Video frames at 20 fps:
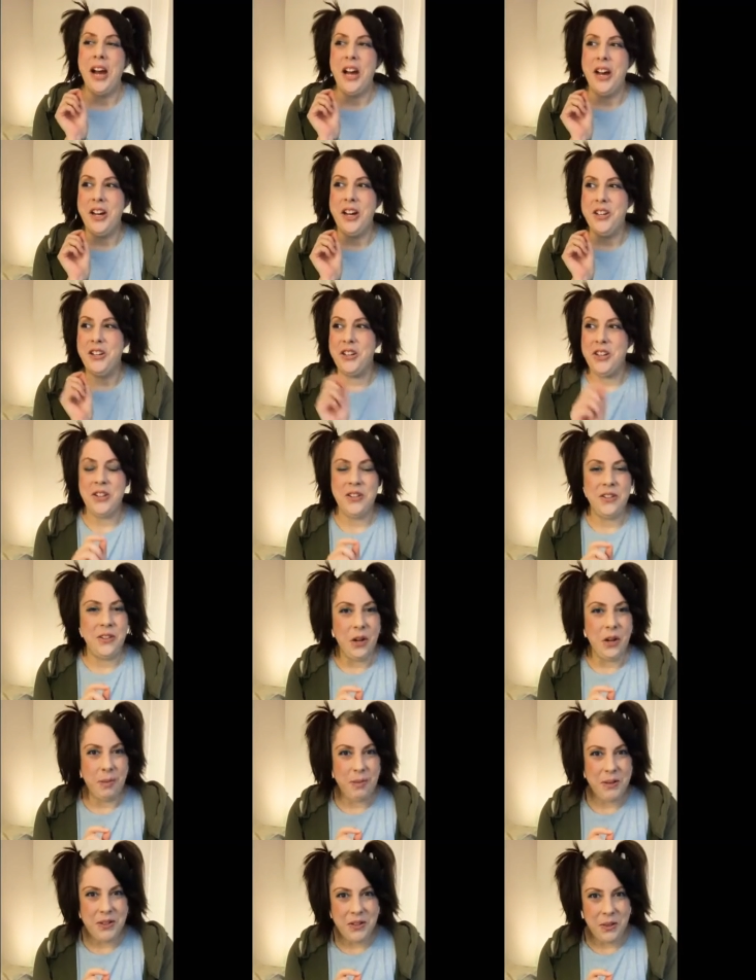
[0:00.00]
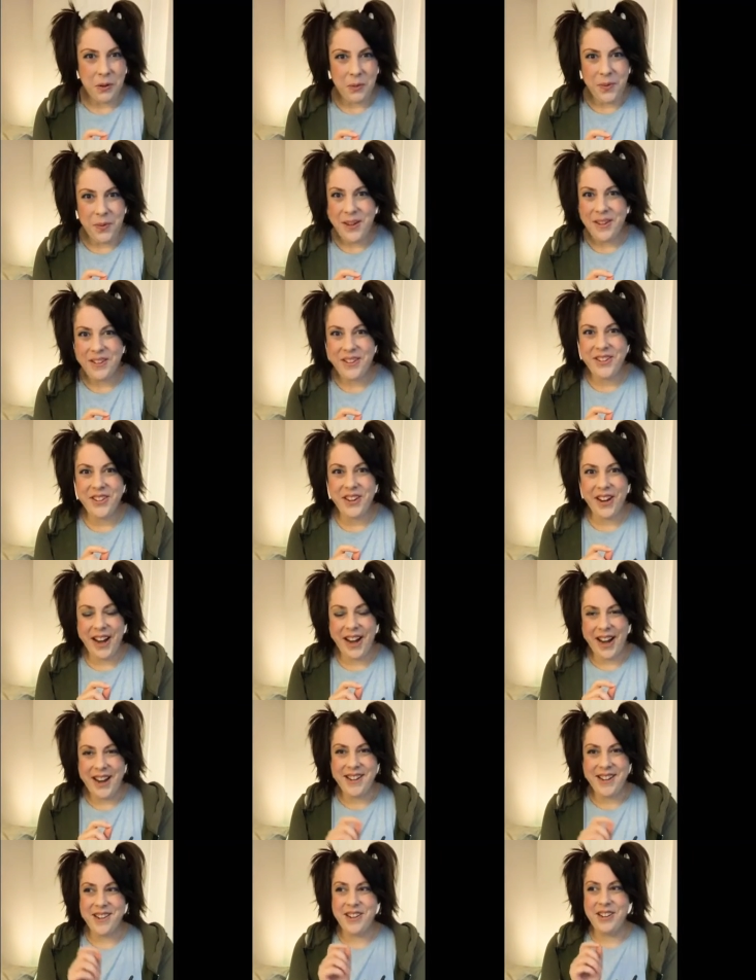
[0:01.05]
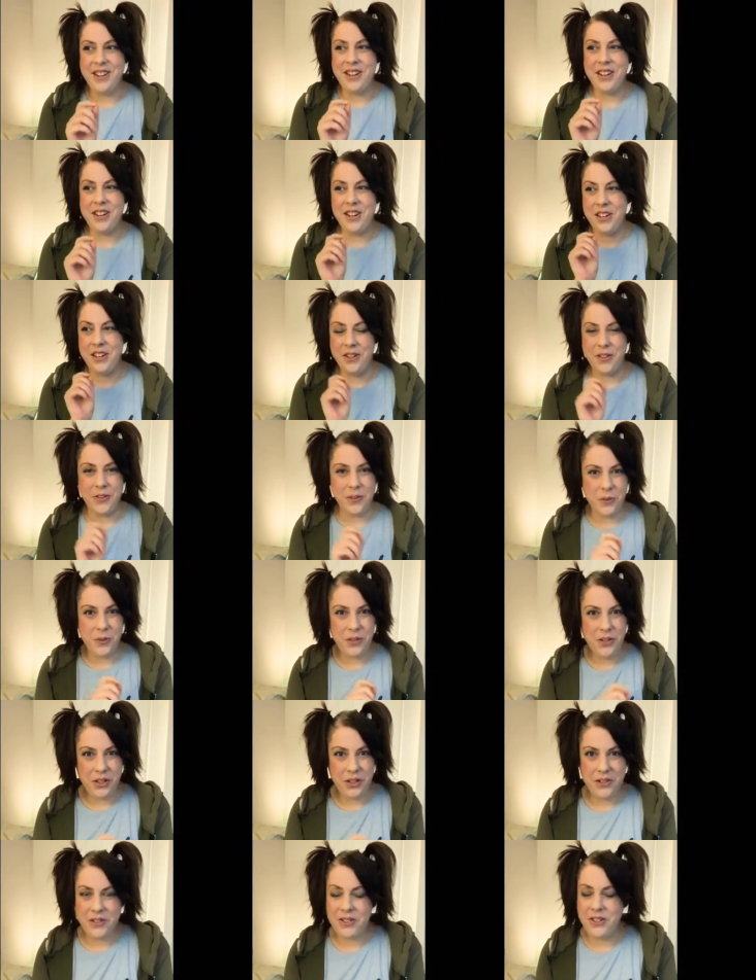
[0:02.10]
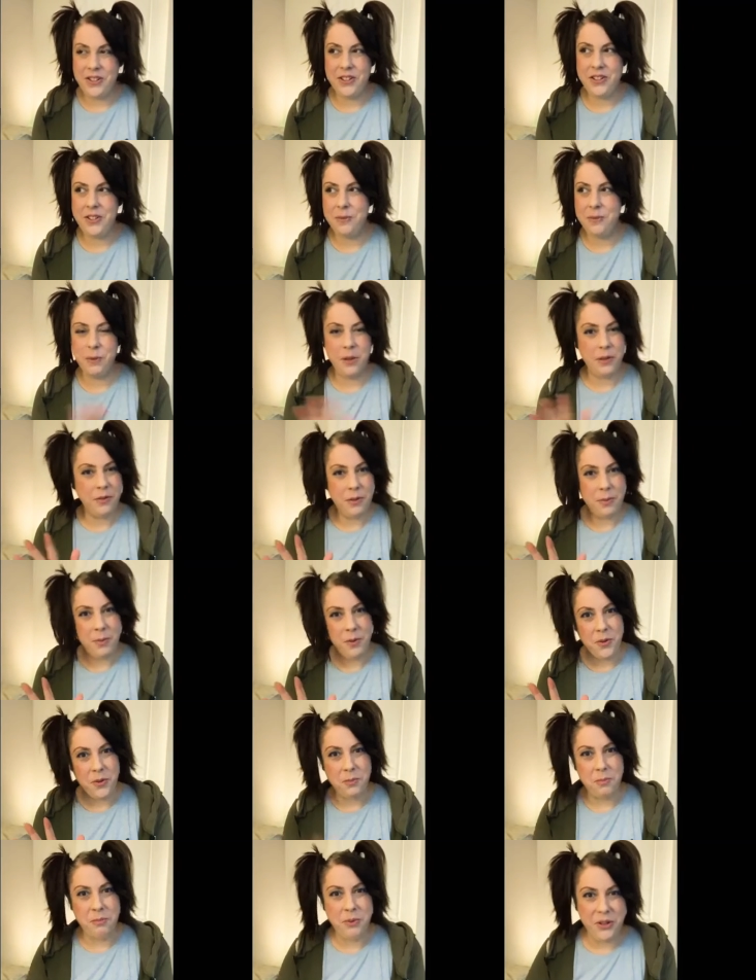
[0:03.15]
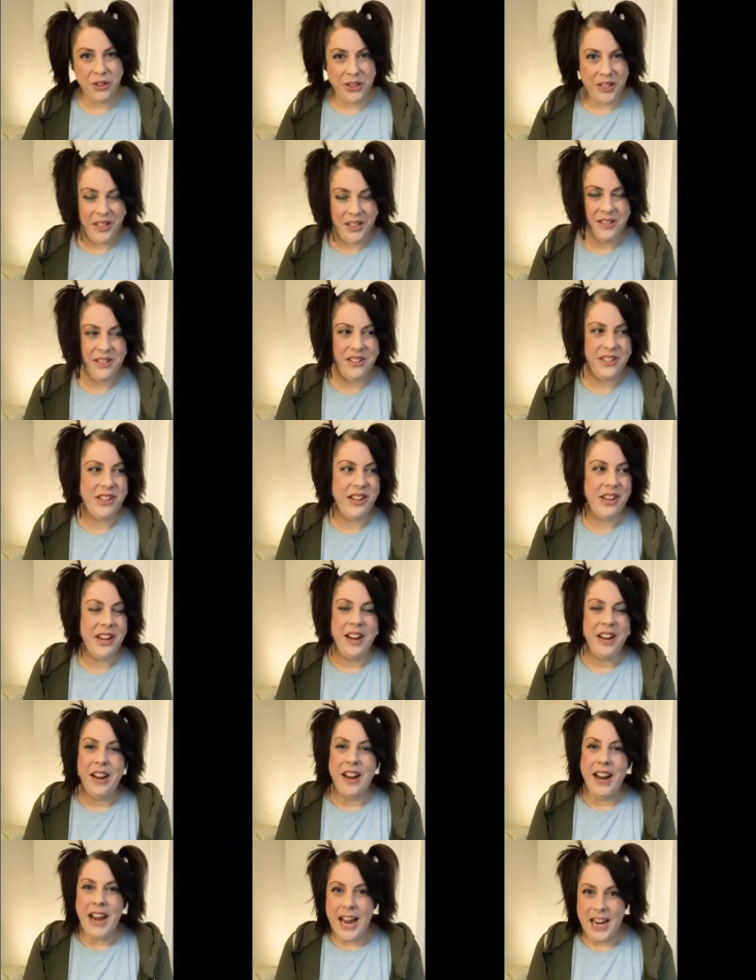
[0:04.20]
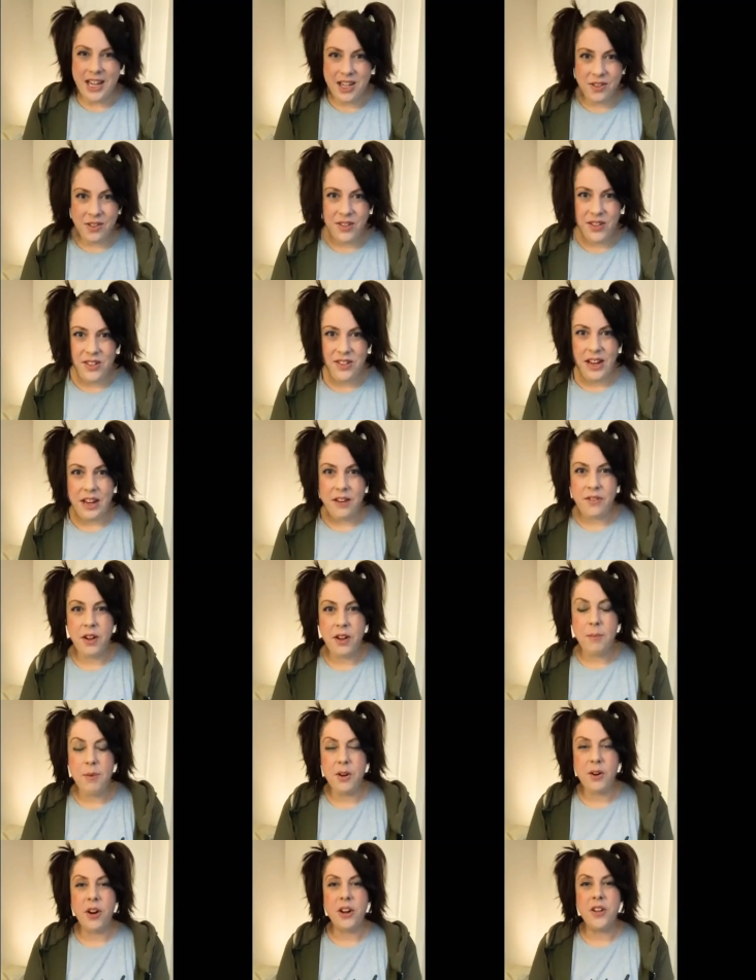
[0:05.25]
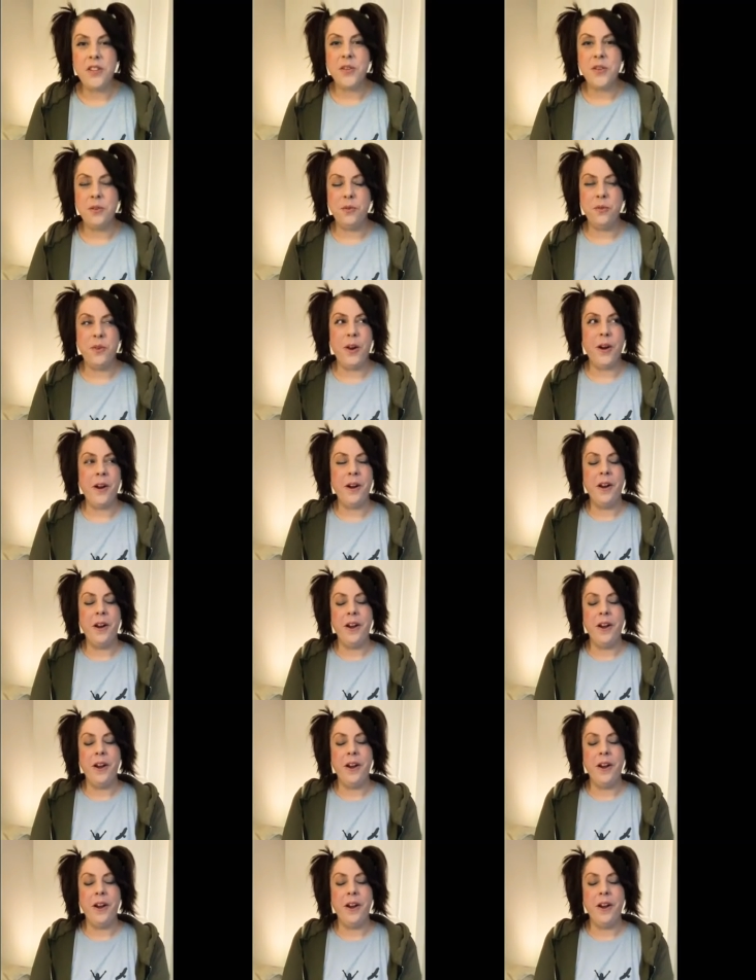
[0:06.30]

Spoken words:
She has taught me so much, and she's just one of the most brilliant activists I have come across so far.